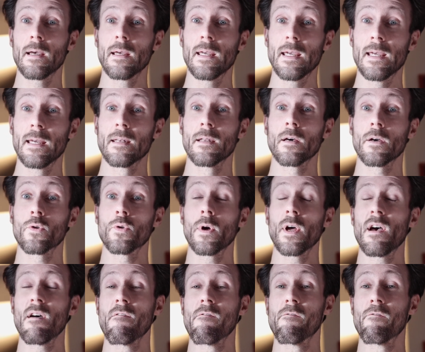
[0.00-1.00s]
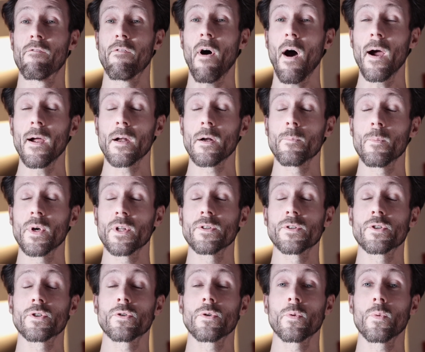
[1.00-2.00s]
in an
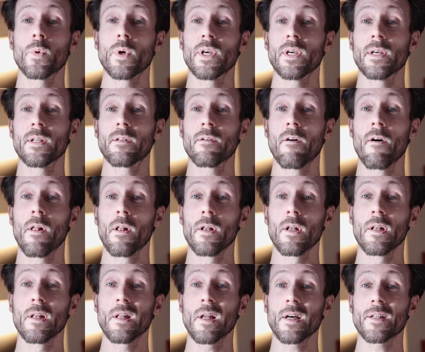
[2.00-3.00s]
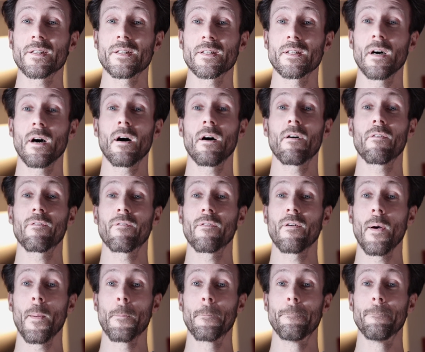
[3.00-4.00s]
environment with lots of
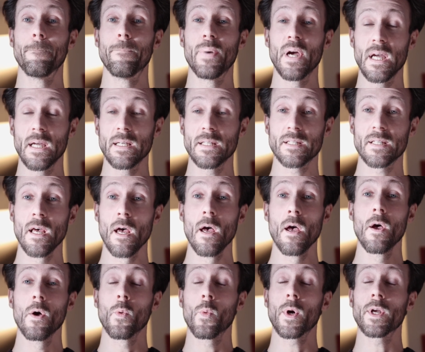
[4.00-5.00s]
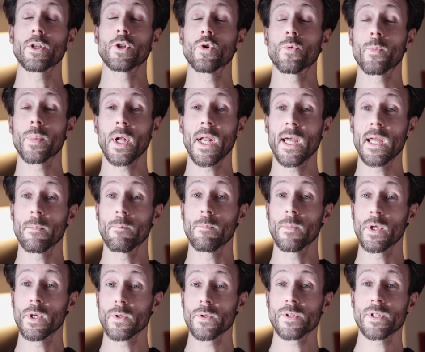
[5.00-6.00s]
bass. When you play
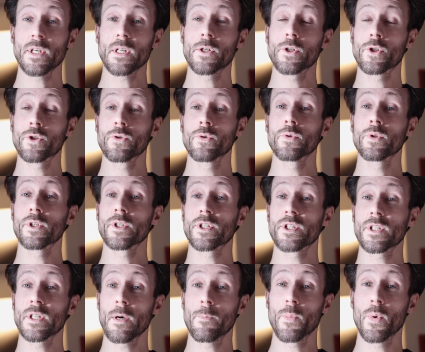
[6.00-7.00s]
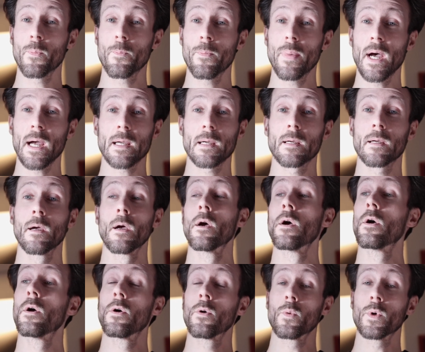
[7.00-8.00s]
music through the SUBPAC
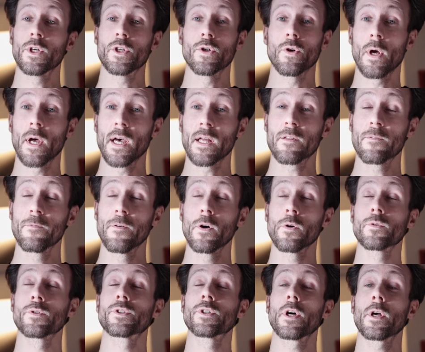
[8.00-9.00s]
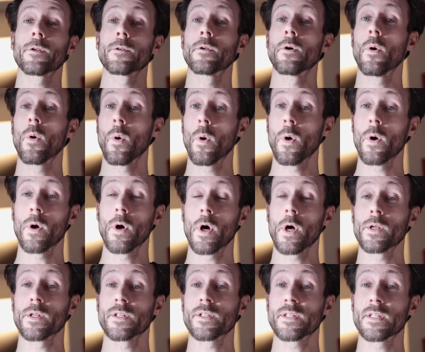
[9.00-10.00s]
with your headphones on or
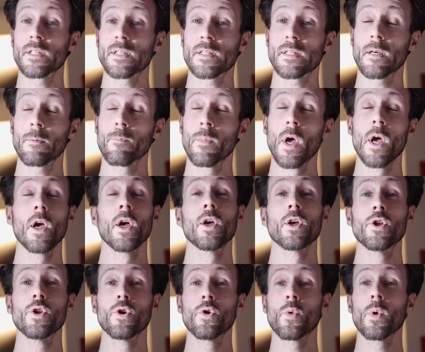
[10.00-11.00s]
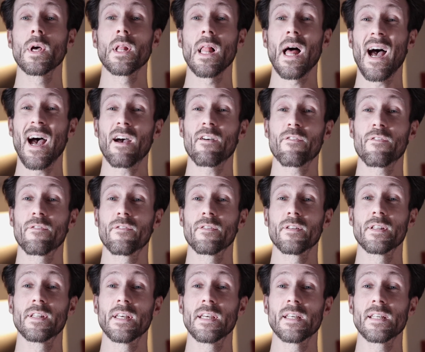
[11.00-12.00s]
on a system, you will have
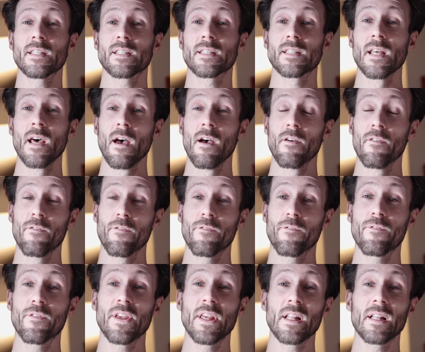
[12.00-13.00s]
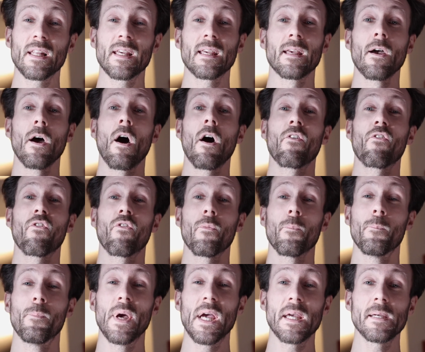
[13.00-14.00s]
this feeling of
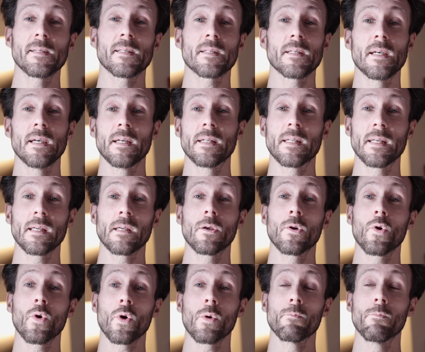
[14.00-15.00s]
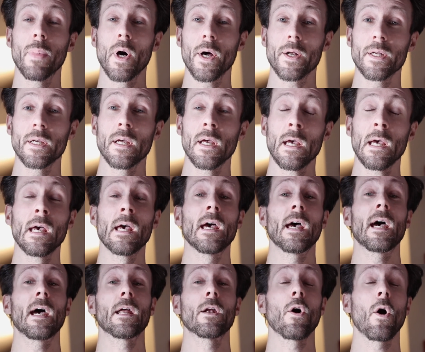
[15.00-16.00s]
bass hitting your body.
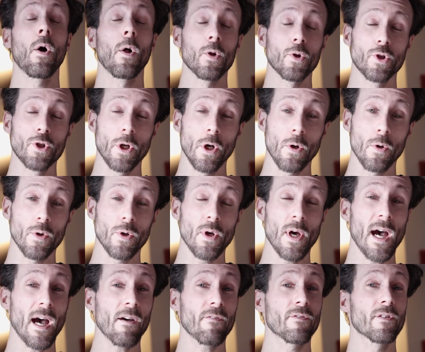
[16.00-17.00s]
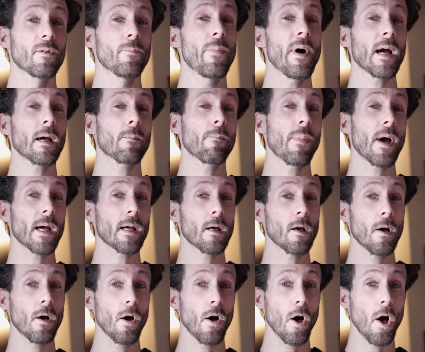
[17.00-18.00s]
And although you have the backpack
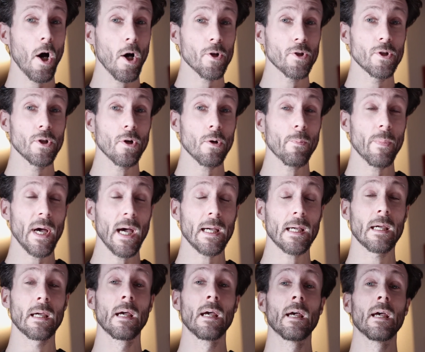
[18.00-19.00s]
on your back,